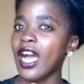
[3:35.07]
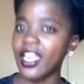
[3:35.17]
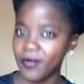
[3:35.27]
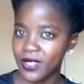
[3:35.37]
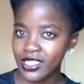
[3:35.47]
I
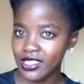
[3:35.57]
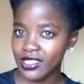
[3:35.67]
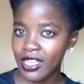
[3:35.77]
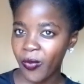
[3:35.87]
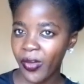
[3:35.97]
am seated
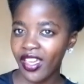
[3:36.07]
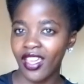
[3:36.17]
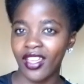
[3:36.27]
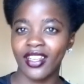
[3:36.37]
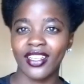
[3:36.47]
somewhere
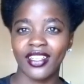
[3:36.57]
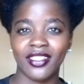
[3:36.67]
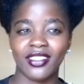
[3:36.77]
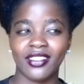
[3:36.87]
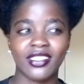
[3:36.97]
and
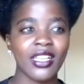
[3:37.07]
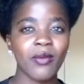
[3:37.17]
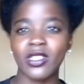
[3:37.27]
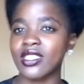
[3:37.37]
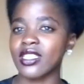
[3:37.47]

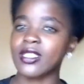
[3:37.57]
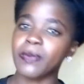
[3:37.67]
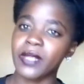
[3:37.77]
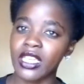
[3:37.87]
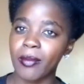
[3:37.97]
someone starts
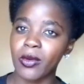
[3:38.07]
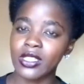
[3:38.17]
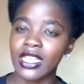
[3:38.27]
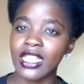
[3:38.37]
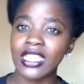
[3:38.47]
speaking
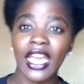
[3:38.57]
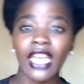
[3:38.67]
about a lady.